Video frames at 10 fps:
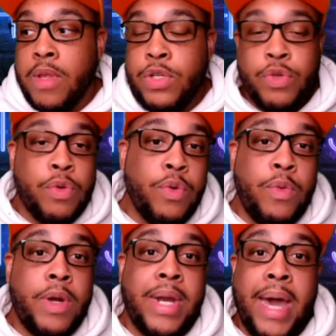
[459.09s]
true
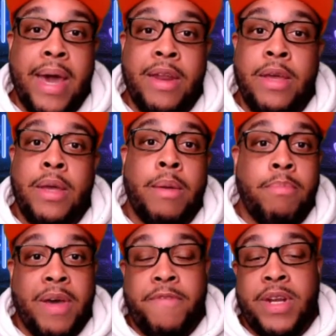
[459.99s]
or not,
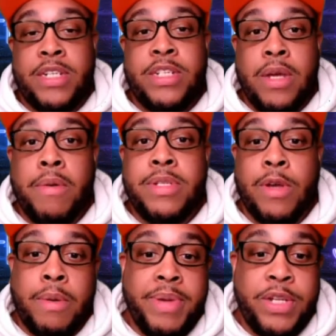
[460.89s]
but for this show, it's
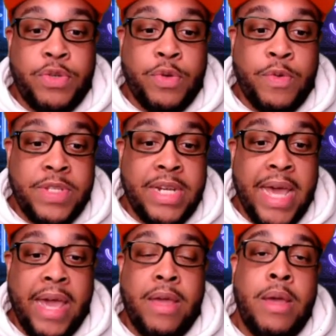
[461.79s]
going to be true
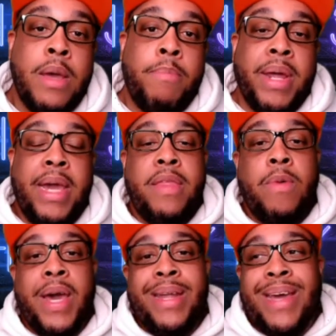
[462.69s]
today. But
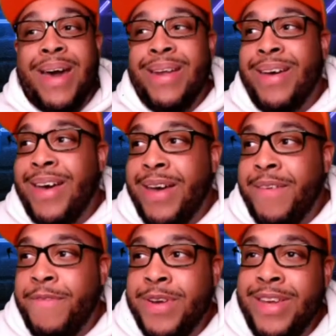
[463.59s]
either way,
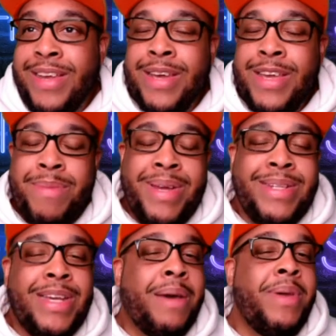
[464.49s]
Donna, for you mean to
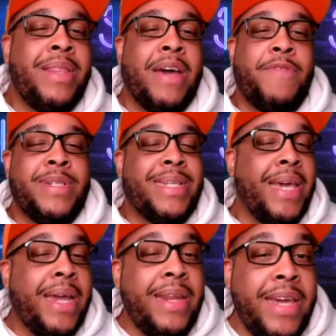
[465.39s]
tell me that for
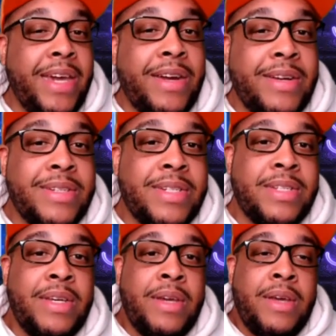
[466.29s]
10
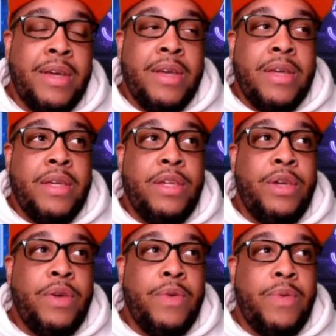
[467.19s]
years
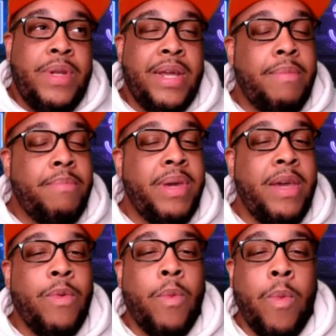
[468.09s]
you didn't
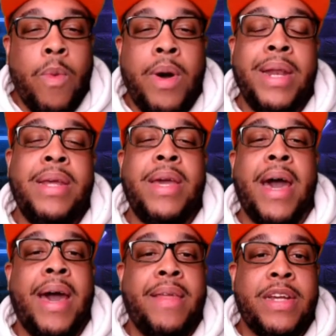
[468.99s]
meet one
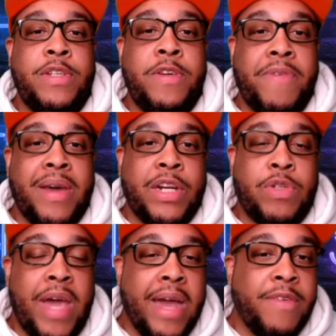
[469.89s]
guy that you found
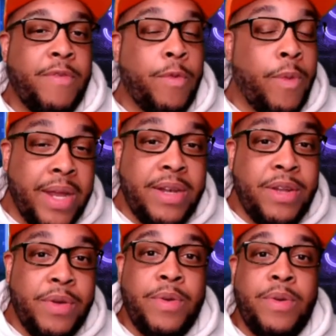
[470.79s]
attractive, one
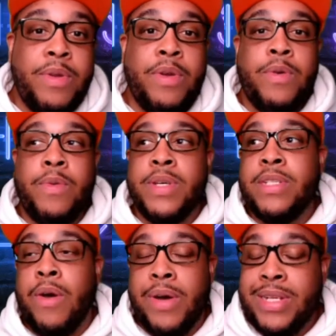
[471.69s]
dude who
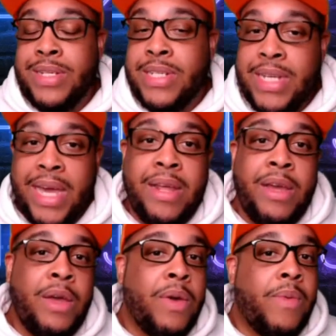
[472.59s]
was on his shit,
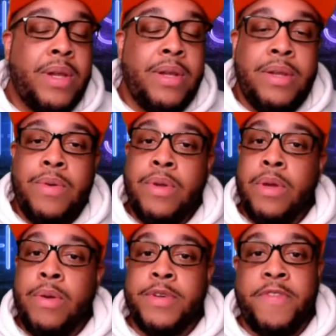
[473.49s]
one dude
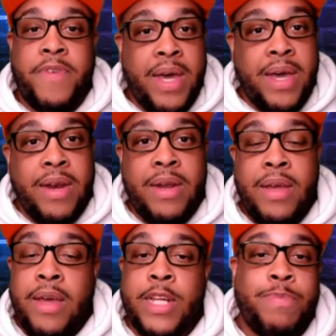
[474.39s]
who was fun
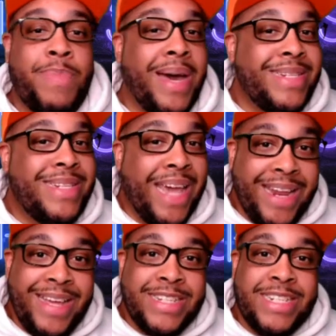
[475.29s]
and
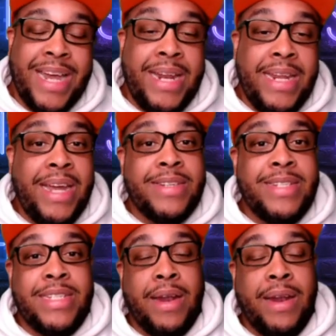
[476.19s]
spontaneous? 10
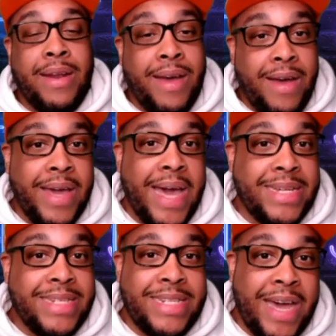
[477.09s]
years is a long
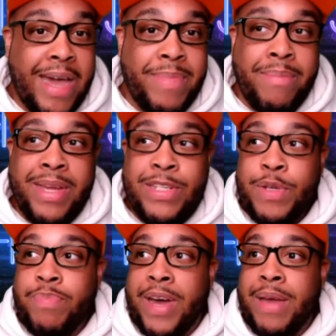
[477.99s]
ass time. That means
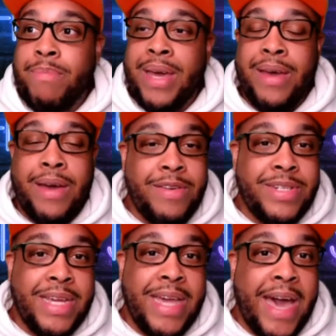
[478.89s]
you probably met
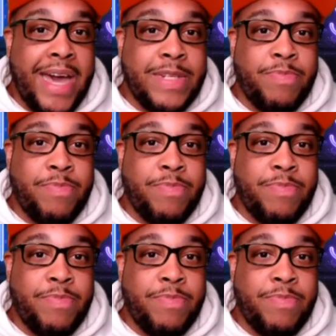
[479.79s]
hundreds of guys,